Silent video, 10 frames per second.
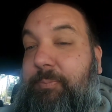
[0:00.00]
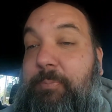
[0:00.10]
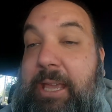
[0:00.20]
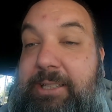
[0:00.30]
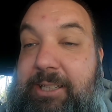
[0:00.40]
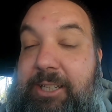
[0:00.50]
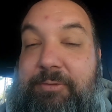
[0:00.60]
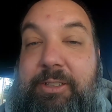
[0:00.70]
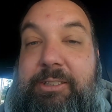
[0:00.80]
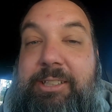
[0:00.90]
makes a
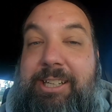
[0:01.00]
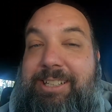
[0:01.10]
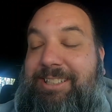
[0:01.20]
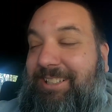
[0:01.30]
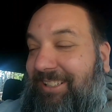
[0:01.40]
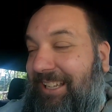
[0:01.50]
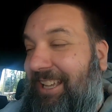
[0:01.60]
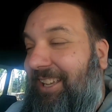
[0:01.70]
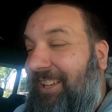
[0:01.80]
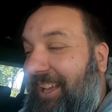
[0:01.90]
difference.
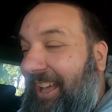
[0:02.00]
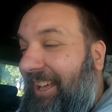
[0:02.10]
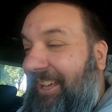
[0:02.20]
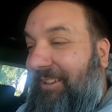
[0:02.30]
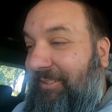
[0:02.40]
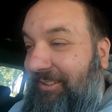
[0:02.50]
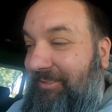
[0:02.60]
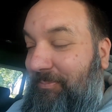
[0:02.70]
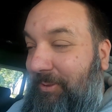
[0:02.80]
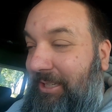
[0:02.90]
But
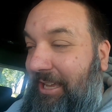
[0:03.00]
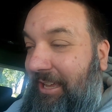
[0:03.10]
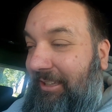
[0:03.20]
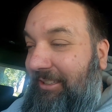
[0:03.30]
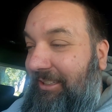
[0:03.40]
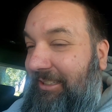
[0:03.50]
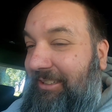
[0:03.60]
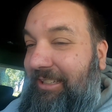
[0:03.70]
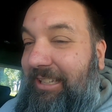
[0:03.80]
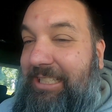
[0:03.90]
yeah,
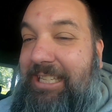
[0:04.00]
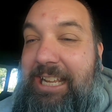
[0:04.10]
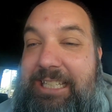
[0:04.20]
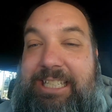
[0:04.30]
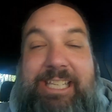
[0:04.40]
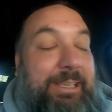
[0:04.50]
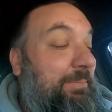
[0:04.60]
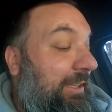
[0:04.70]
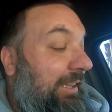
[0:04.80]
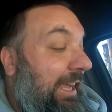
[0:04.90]
like I said, it
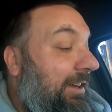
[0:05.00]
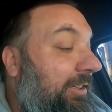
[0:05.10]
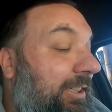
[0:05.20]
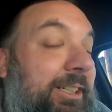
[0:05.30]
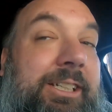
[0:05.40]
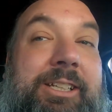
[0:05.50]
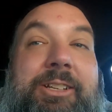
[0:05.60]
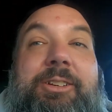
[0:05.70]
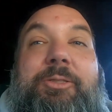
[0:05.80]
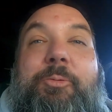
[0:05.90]
seems louder
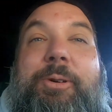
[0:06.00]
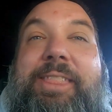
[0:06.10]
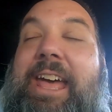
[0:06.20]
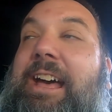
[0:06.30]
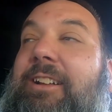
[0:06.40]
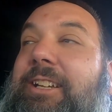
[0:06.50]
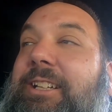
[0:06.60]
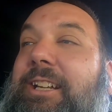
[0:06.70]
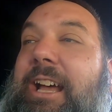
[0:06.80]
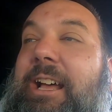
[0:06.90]
without
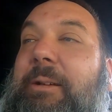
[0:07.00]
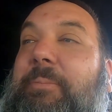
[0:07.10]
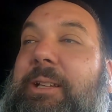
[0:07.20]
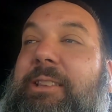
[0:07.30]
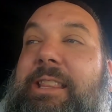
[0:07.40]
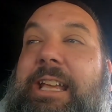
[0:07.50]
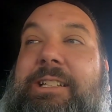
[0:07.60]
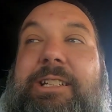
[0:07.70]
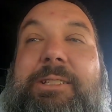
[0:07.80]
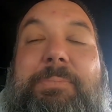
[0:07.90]
it.
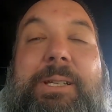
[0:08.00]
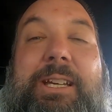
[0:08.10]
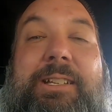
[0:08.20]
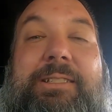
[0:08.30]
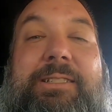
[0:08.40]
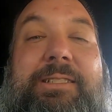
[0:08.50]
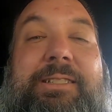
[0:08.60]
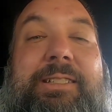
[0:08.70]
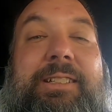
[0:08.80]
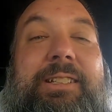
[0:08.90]
That's just
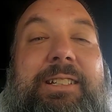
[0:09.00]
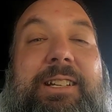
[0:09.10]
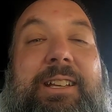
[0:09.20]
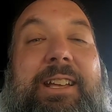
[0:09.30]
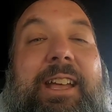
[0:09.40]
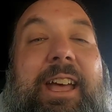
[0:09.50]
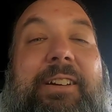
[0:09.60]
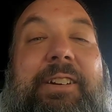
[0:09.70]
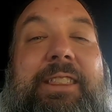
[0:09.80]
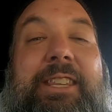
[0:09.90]
because
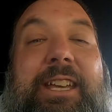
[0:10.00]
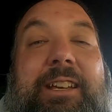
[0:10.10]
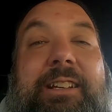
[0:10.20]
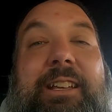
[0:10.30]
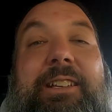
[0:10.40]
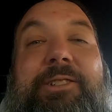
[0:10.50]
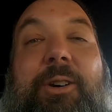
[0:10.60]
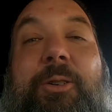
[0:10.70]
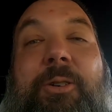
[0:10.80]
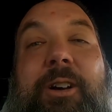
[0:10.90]
everything is
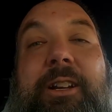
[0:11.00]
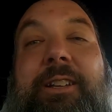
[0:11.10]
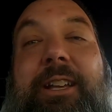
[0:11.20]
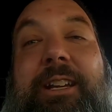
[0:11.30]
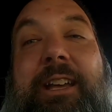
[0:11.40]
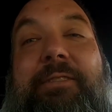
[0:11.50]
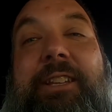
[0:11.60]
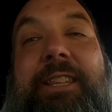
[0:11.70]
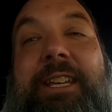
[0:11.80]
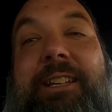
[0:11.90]
on and
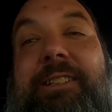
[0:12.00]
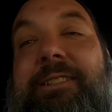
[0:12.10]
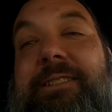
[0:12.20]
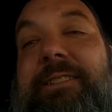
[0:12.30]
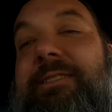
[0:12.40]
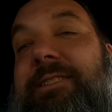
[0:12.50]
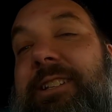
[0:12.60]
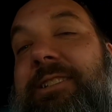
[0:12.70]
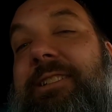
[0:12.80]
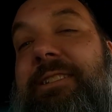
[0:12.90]
everything is
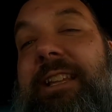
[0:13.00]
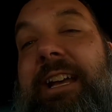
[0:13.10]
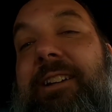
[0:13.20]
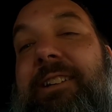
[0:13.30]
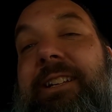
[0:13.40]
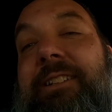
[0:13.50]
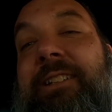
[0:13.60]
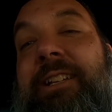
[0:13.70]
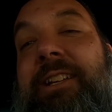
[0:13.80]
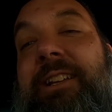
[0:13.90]
just as loud, and